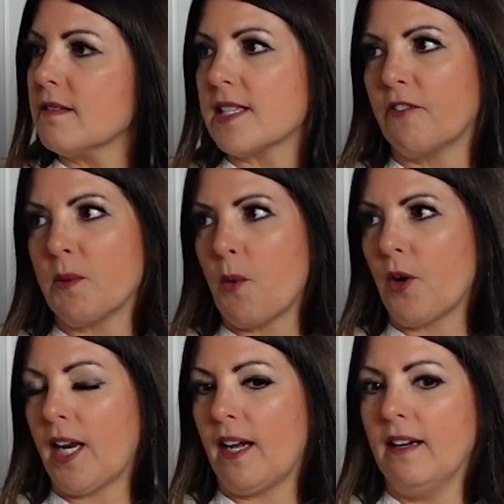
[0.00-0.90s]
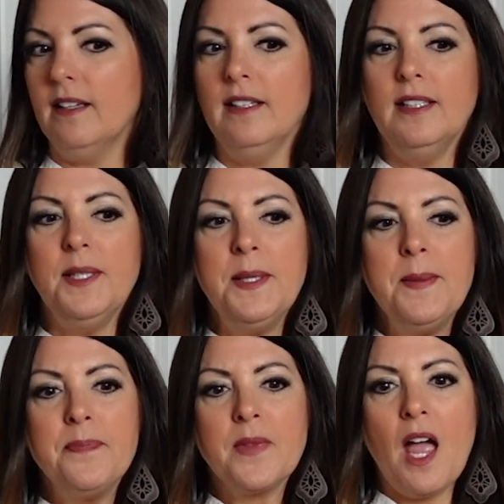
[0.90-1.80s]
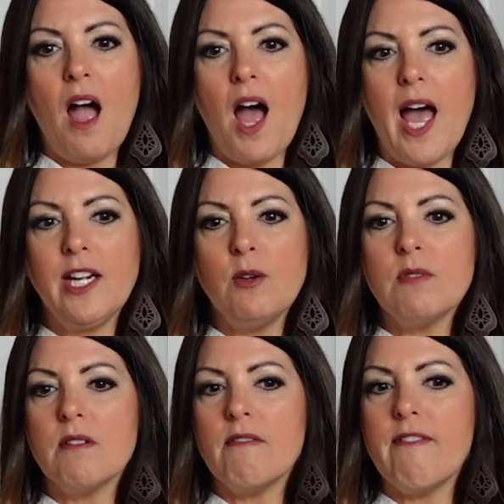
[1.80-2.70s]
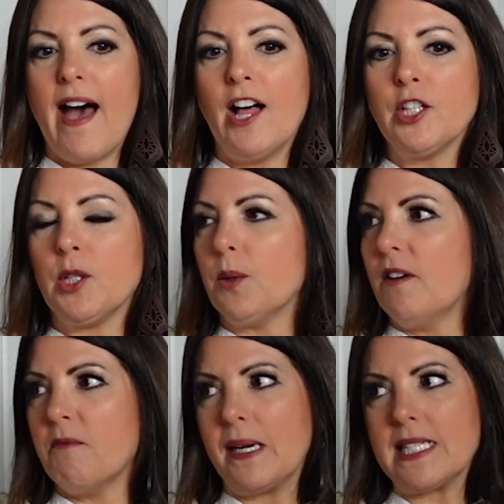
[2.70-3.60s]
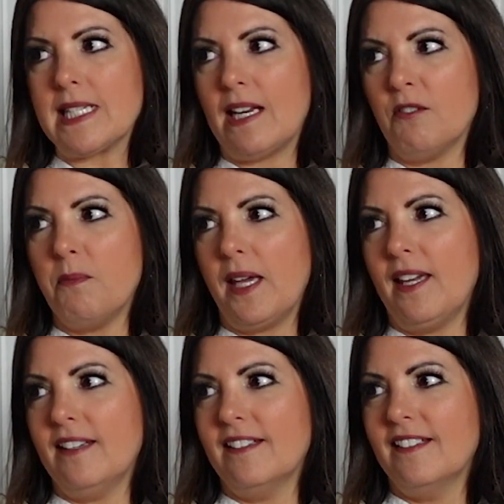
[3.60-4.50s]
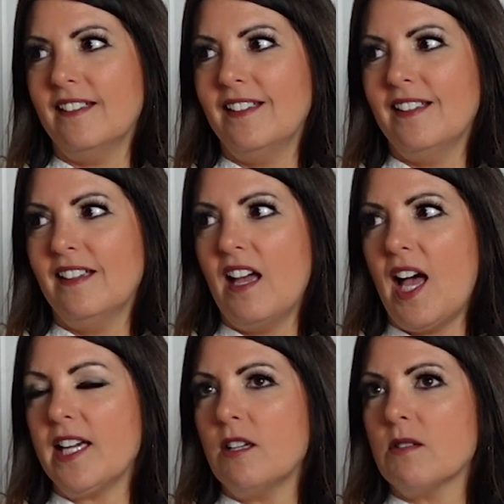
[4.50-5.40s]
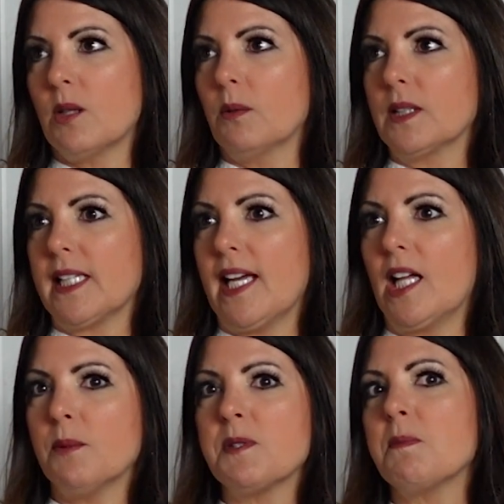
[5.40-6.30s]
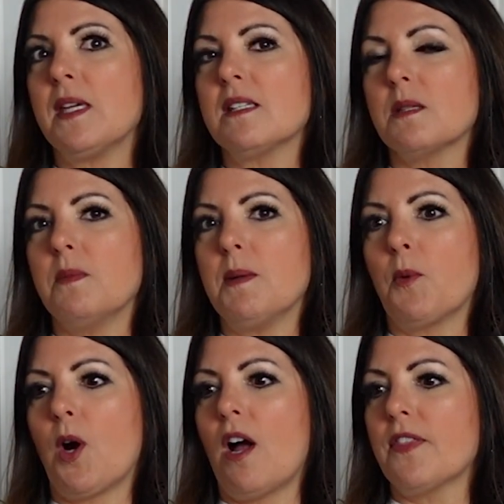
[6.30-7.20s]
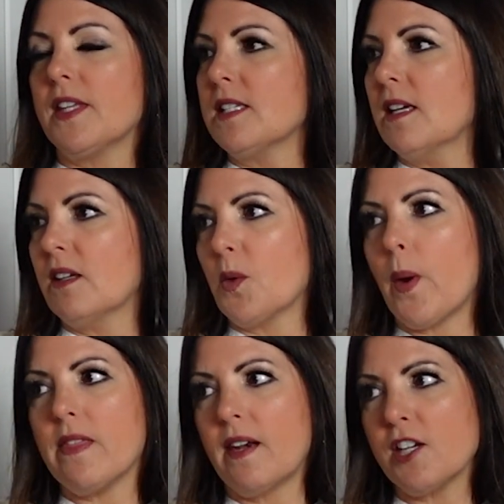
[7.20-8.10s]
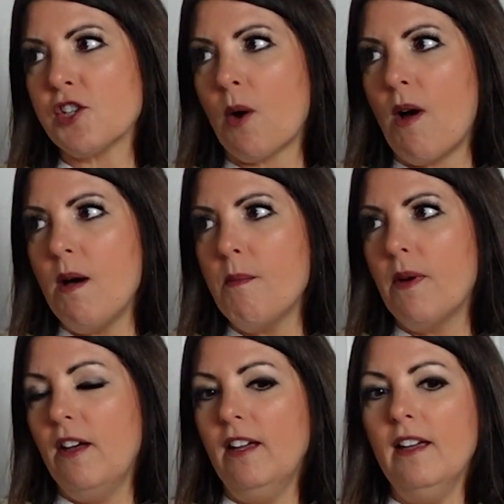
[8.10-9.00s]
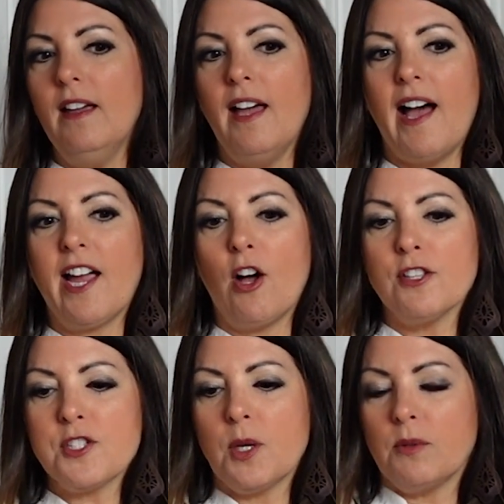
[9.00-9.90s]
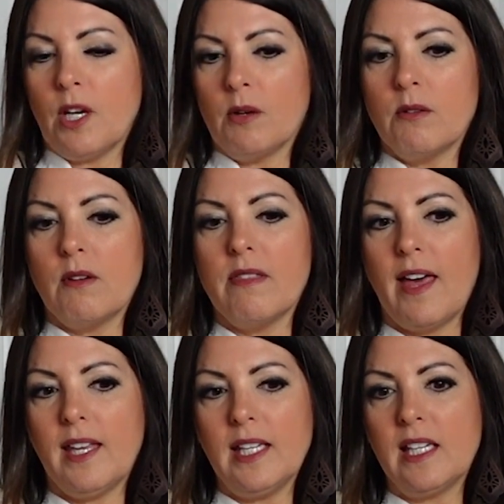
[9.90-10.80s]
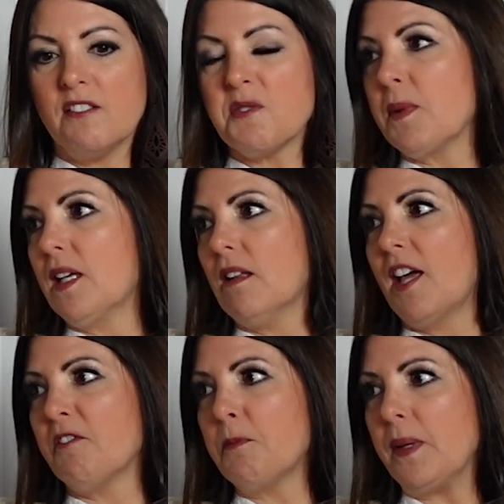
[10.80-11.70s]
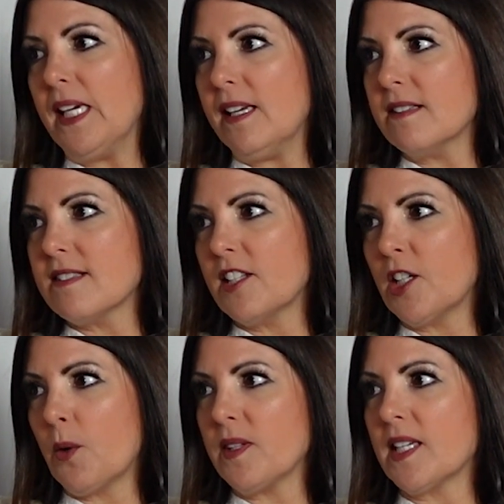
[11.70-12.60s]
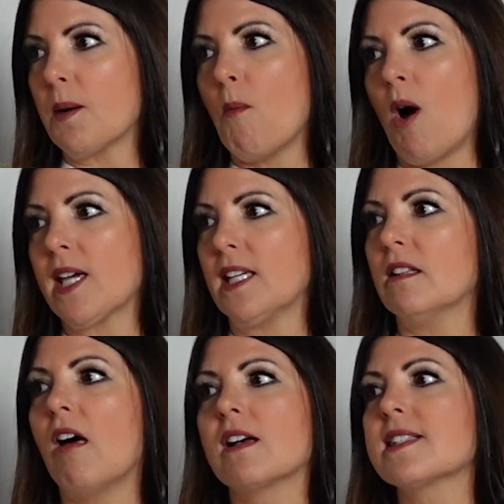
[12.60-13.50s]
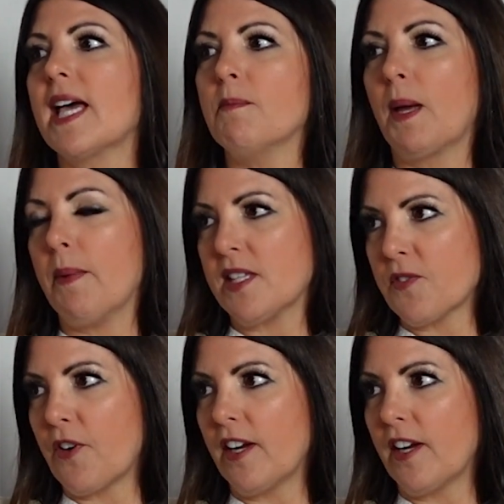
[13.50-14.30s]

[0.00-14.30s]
ins every morning, I know the value of my state of being. Mm-hmm. I know that it really helps me to be more authentic in the way that I show up. I also know that it gives me a lot of peace knowing that I'm walking alongside my best